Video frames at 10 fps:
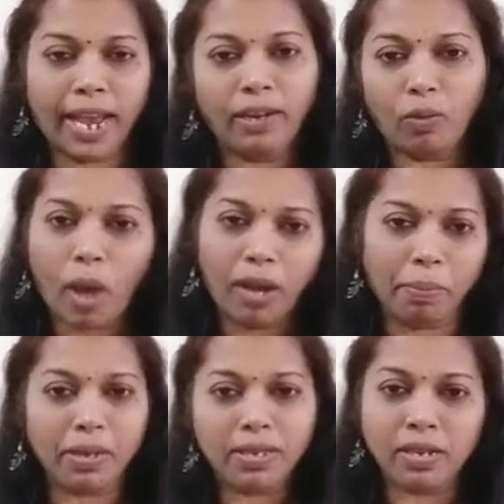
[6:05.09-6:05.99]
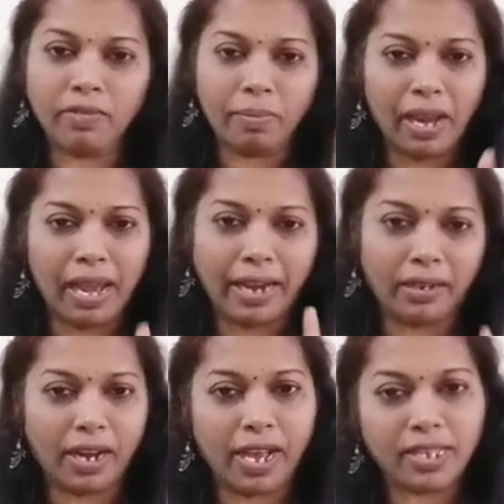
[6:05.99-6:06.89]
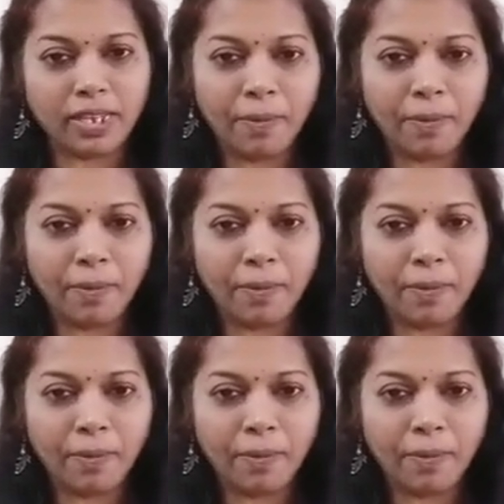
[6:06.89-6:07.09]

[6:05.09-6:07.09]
that one person will be elected as